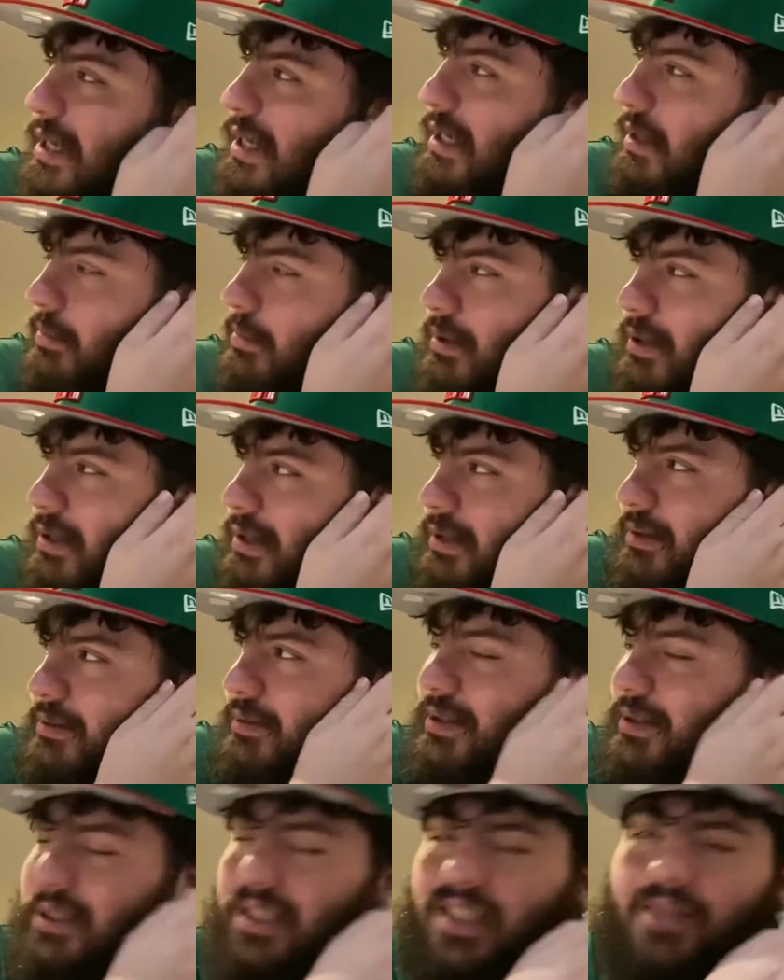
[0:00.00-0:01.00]
edit, but you
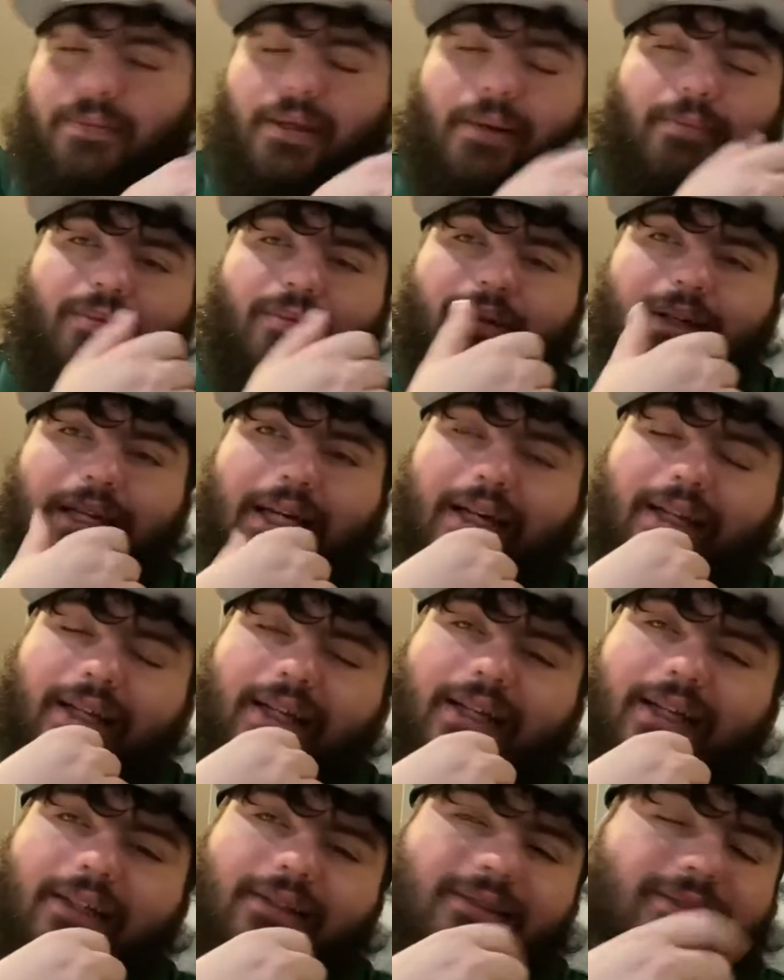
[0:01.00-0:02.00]
need to teach my boy how to
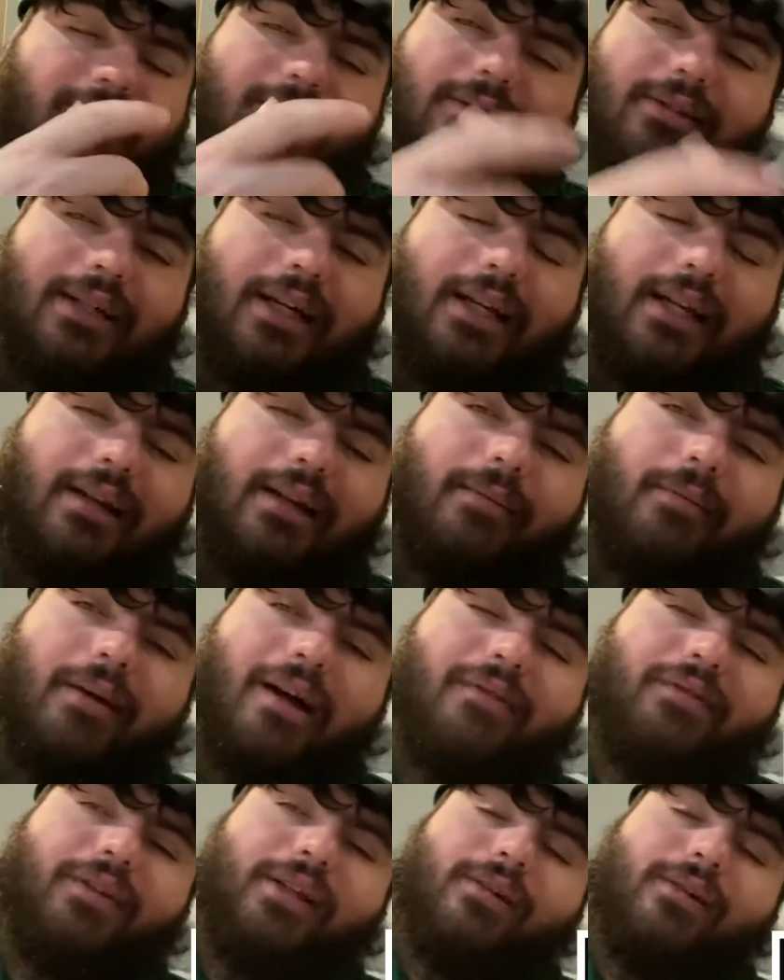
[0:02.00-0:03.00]
edit because he knew how to edit
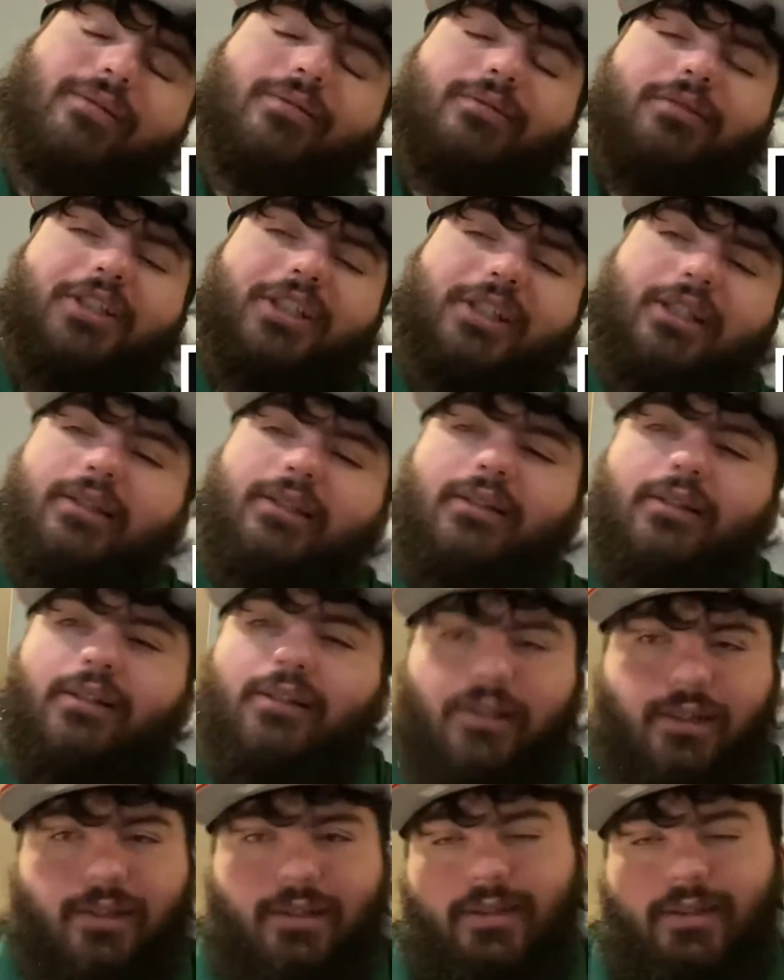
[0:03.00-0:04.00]
my videos and
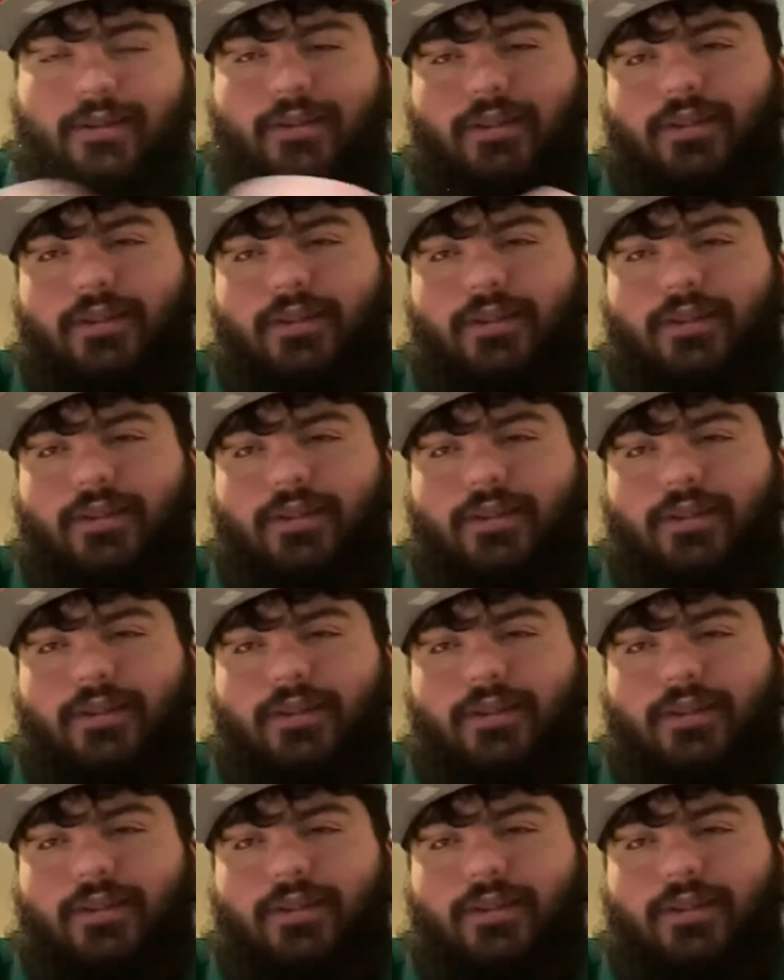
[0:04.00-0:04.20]
shit.